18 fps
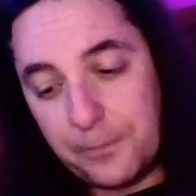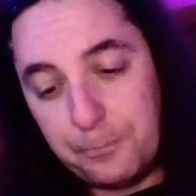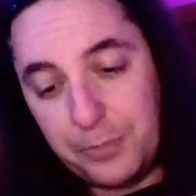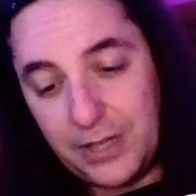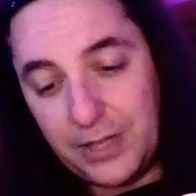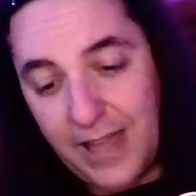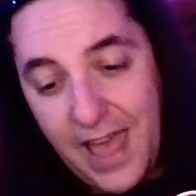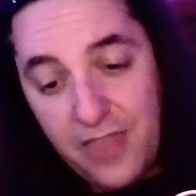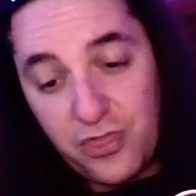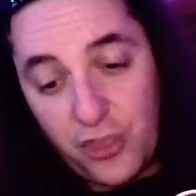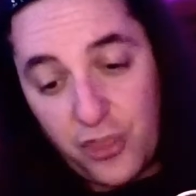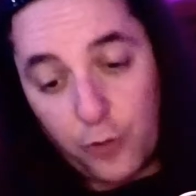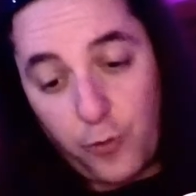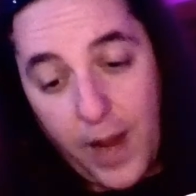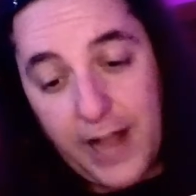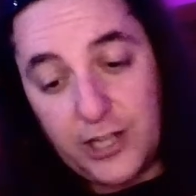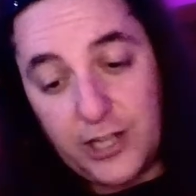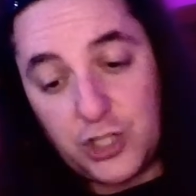blend the
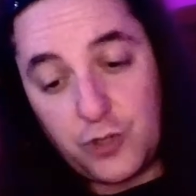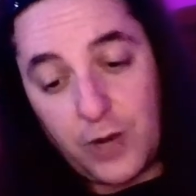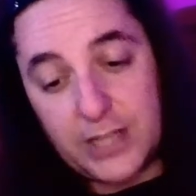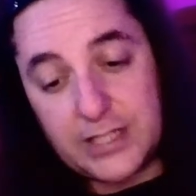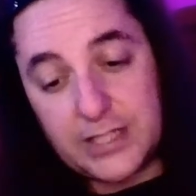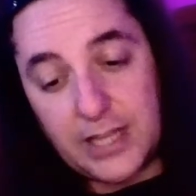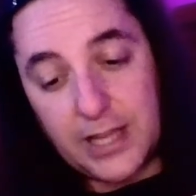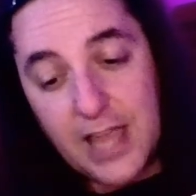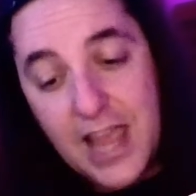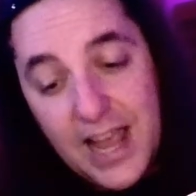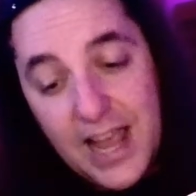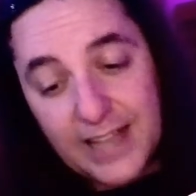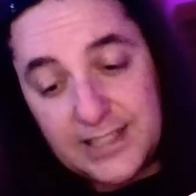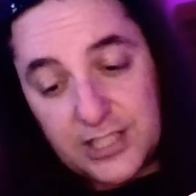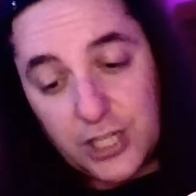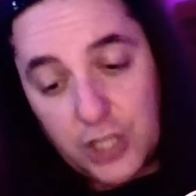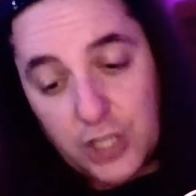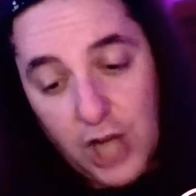ranch dressing at
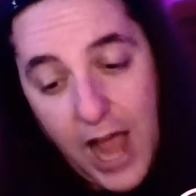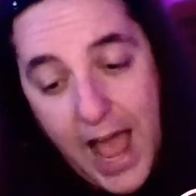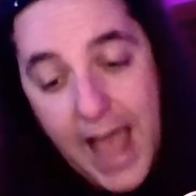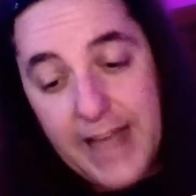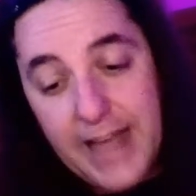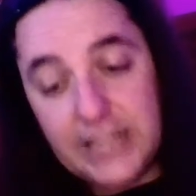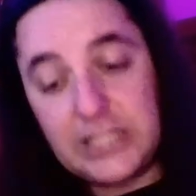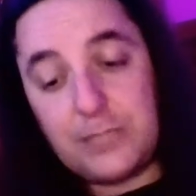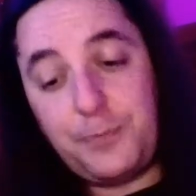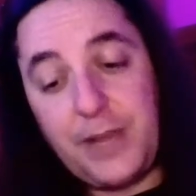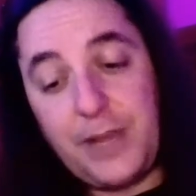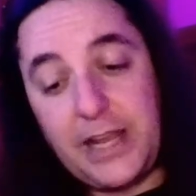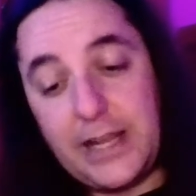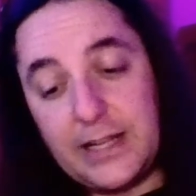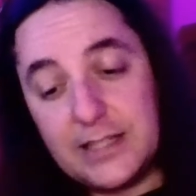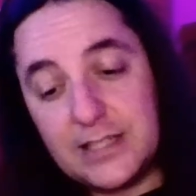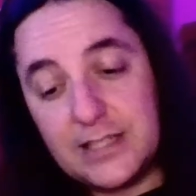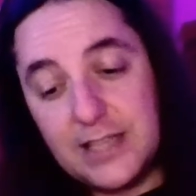such high
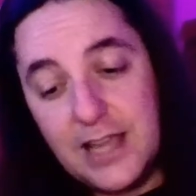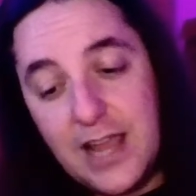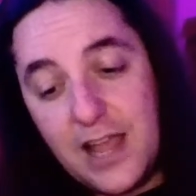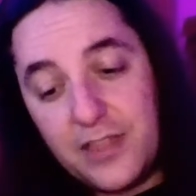speeds